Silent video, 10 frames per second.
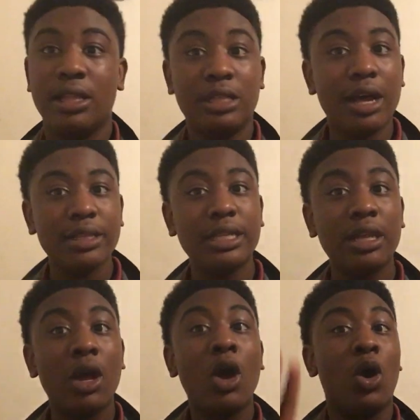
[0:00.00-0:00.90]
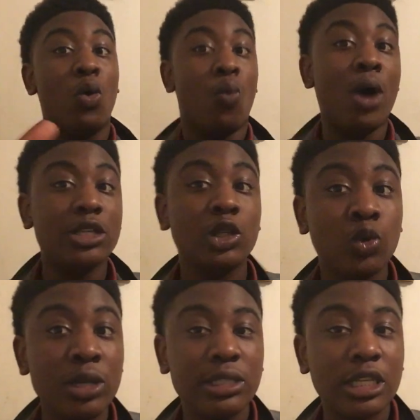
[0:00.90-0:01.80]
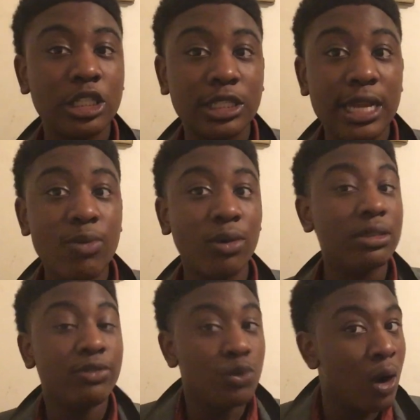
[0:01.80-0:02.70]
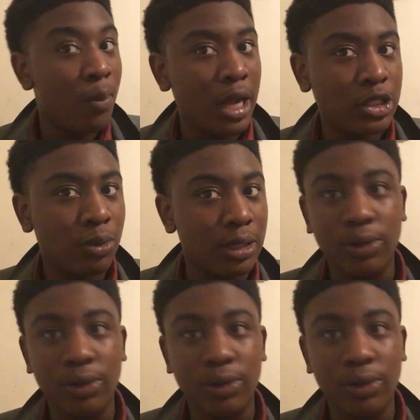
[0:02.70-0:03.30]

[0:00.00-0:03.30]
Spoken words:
Not in the, watch the 2016 one if you want to watch one,